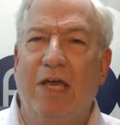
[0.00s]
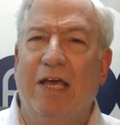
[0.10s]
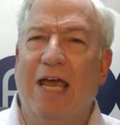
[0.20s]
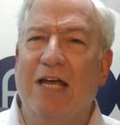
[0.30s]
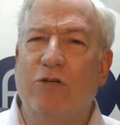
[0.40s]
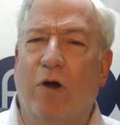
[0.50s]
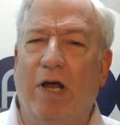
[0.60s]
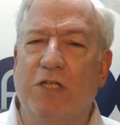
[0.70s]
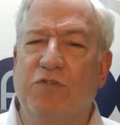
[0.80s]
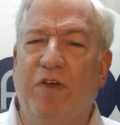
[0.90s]
Kantar
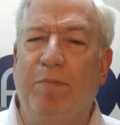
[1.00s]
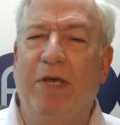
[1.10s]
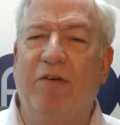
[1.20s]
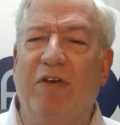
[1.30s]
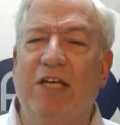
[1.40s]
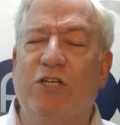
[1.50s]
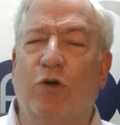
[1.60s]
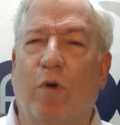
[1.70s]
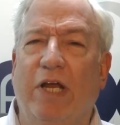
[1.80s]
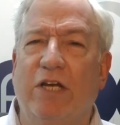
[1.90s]
Health's VP of
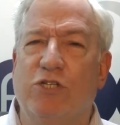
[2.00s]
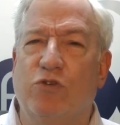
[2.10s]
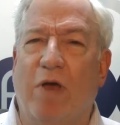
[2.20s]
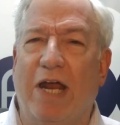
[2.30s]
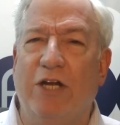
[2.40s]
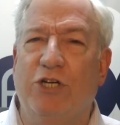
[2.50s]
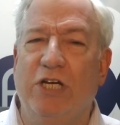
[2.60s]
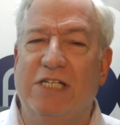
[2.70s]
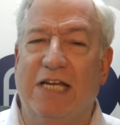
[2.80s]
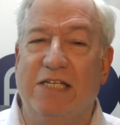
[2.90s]
Integrated
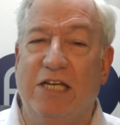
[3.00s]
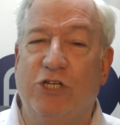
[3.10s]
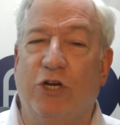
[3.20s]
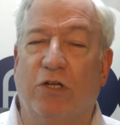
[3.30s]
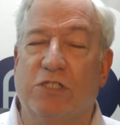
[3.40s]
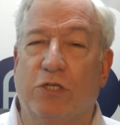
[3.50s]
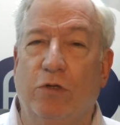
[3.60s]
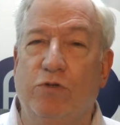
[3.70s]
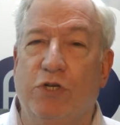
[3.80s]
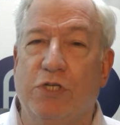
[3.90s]
Strategies and Digital
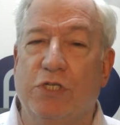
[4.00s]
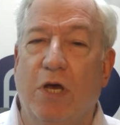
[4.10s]
Solutions,